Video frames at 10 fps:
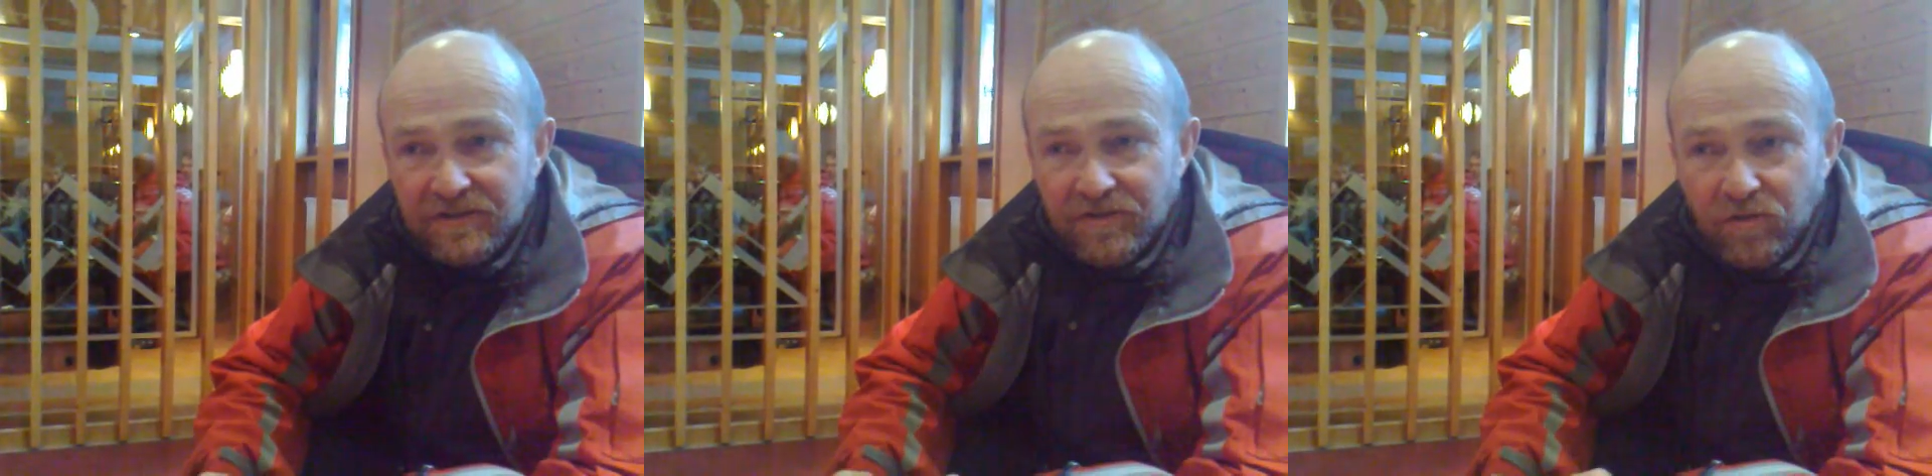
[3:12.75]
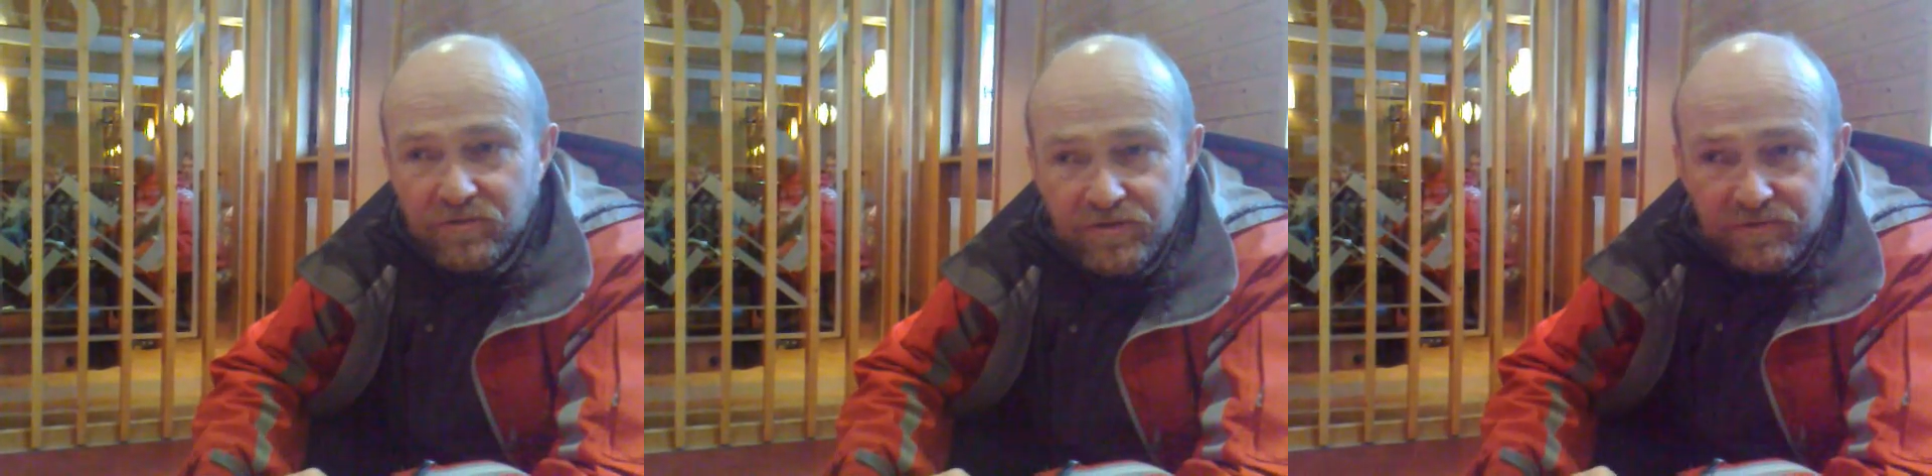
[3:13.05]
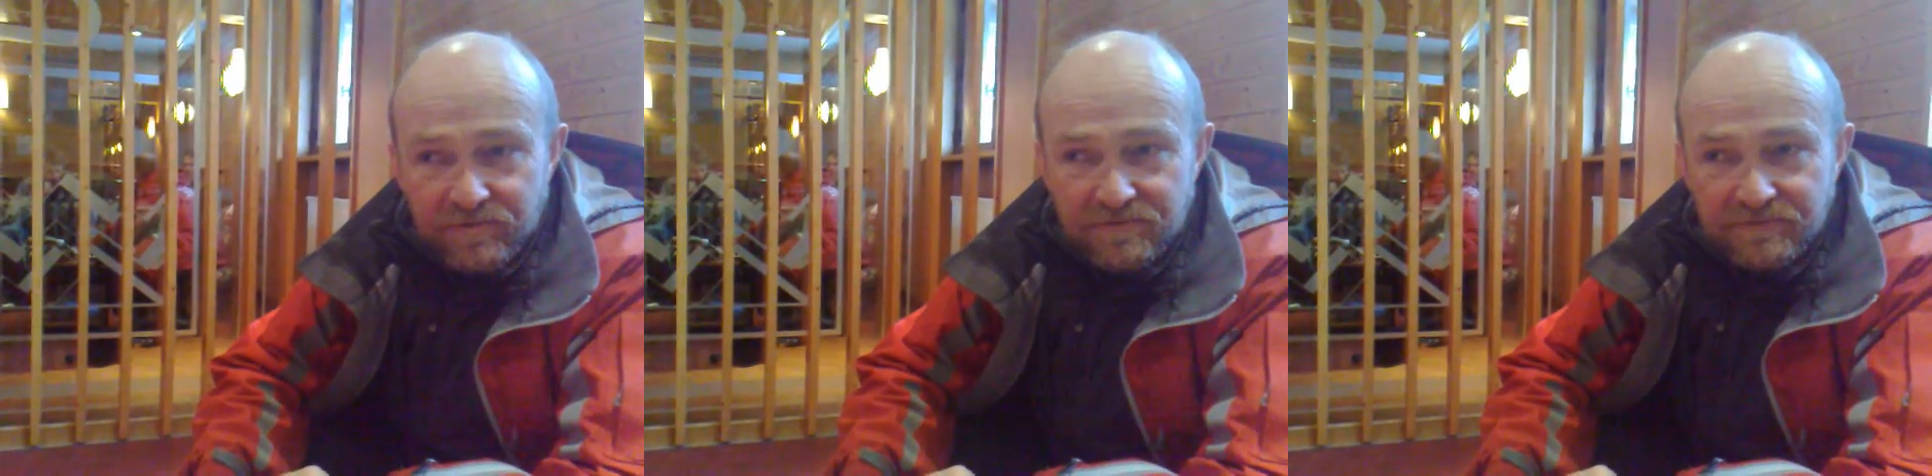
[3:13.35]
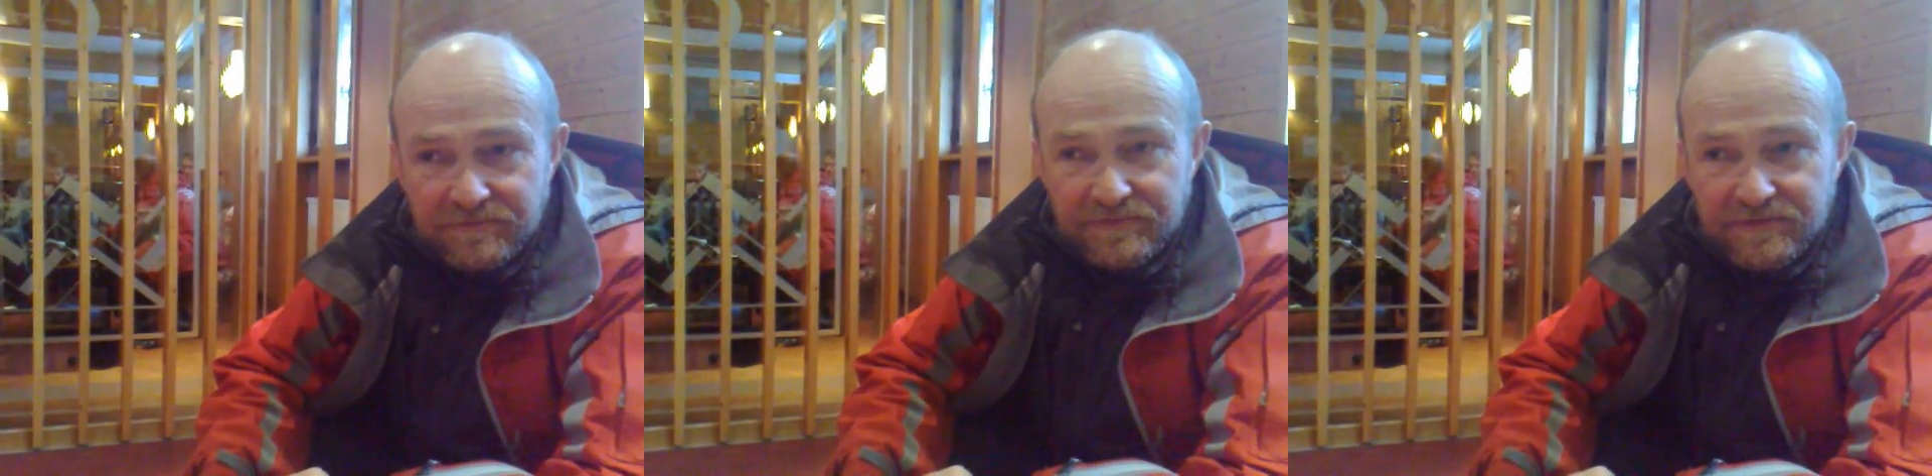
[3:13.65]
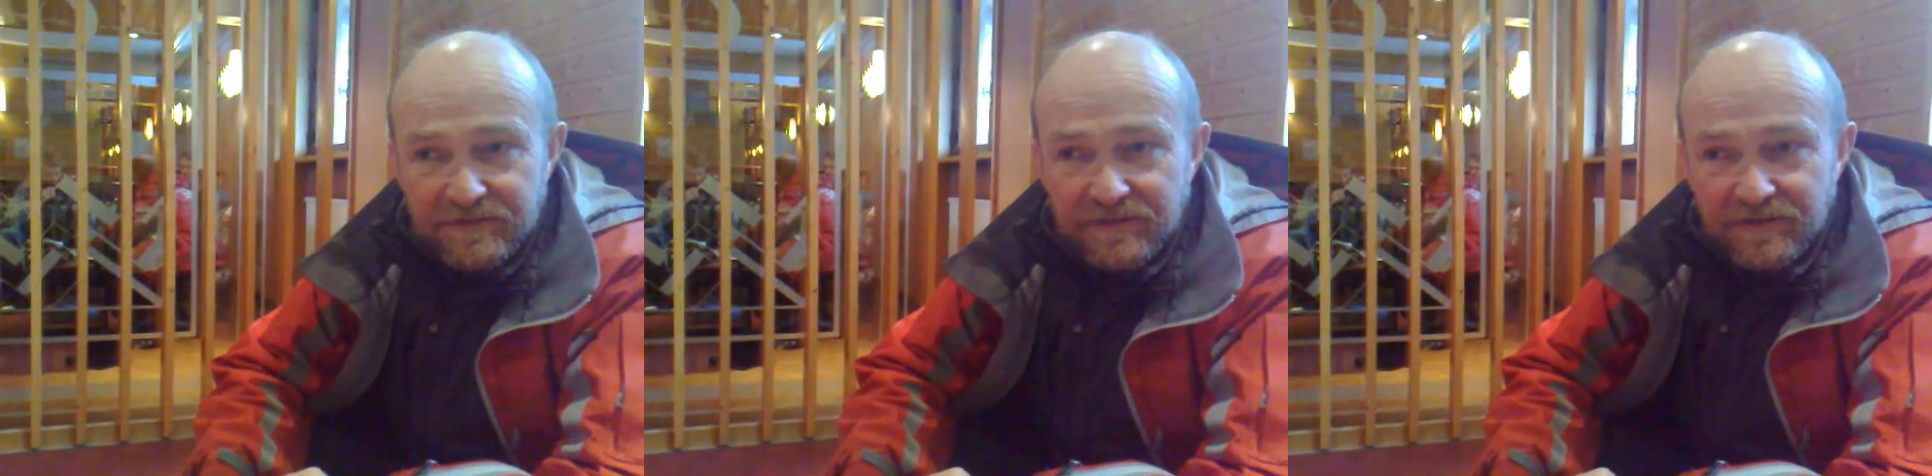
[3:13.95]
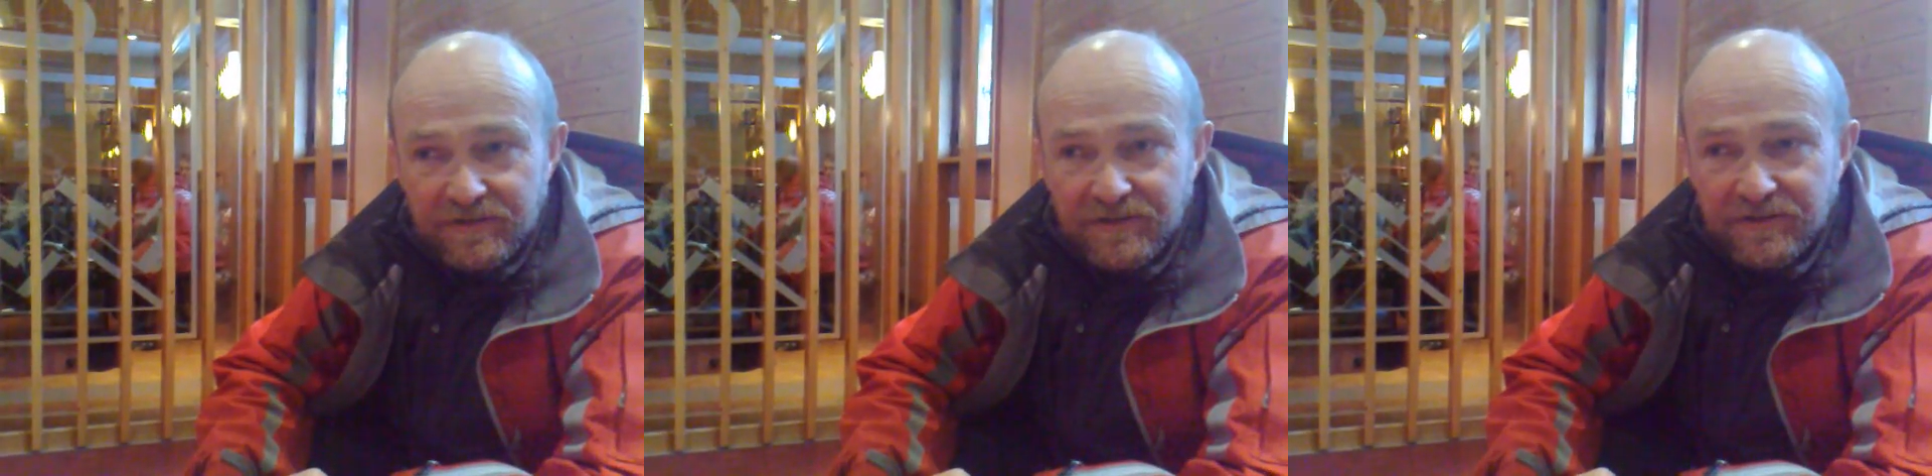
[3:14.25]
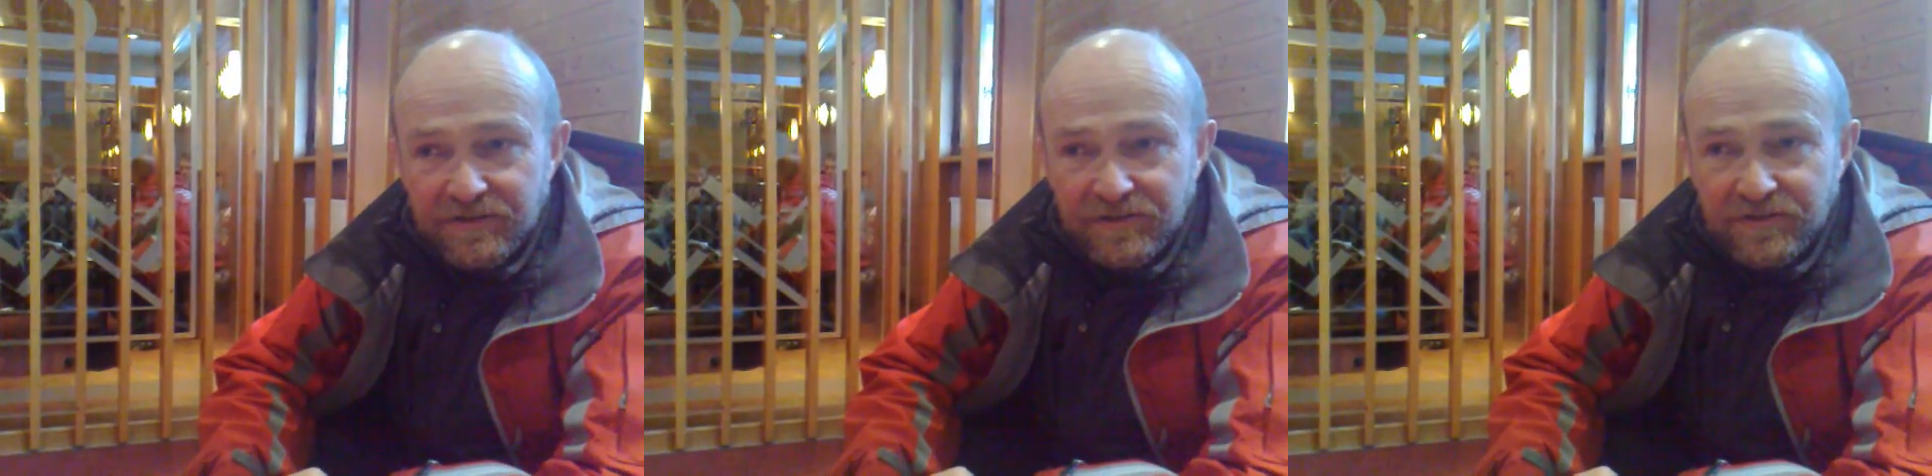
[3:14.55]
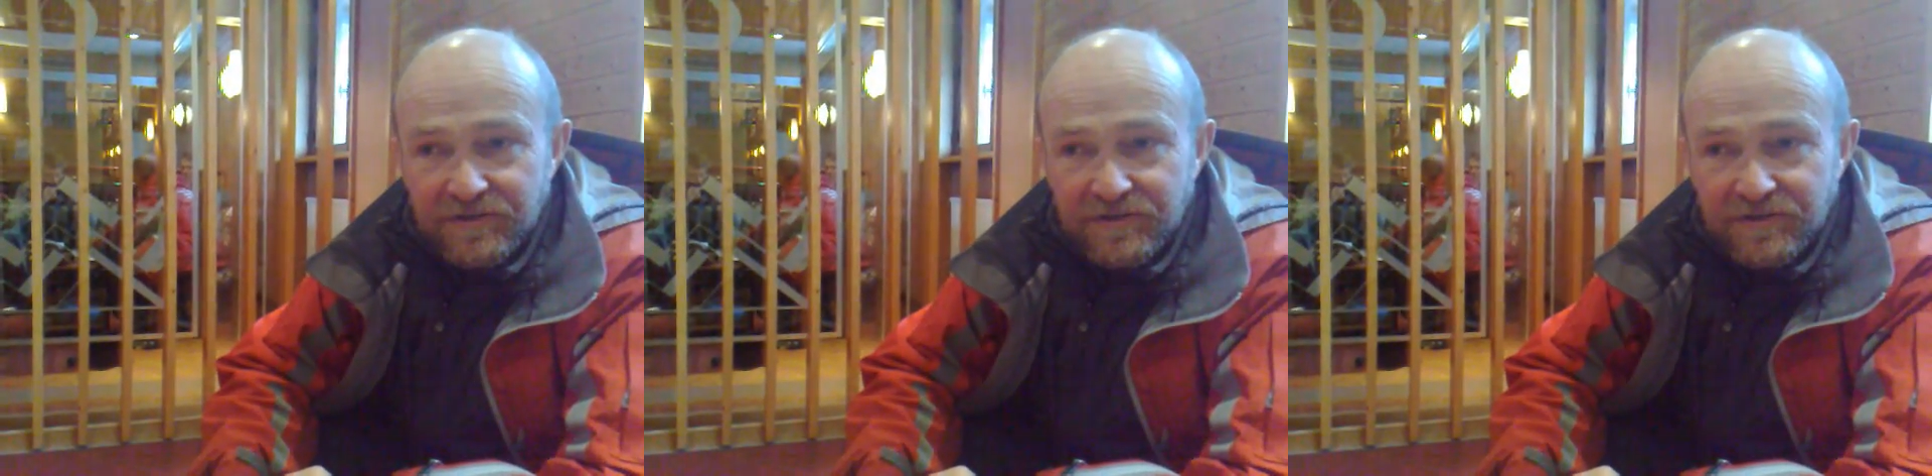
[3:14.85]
In old school, you